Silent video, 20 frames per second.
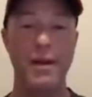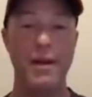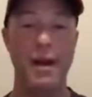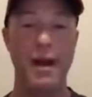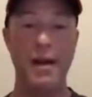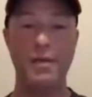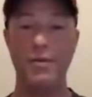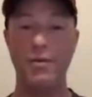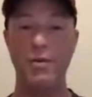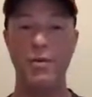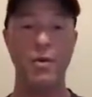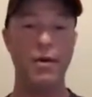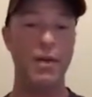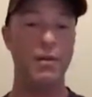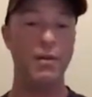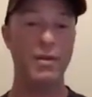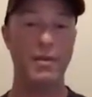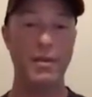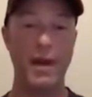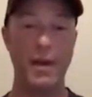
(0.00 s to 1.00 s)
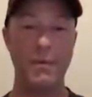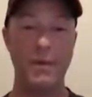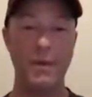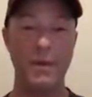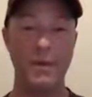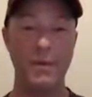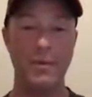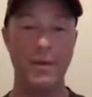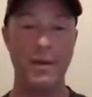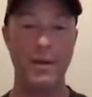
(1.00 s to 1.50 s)
I have to do it every time
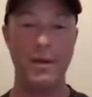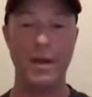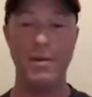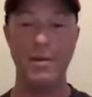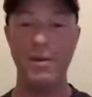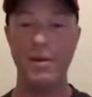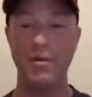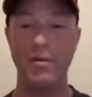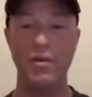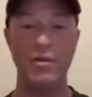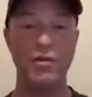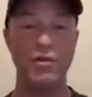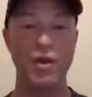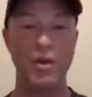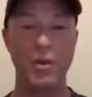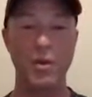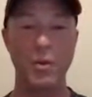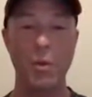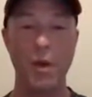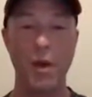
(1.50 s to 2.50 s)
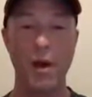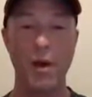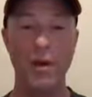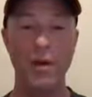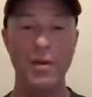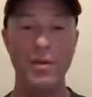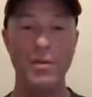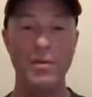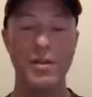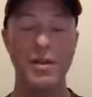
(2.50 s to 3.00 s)
we come into restricted
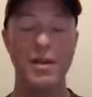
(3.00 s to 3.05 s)
waters.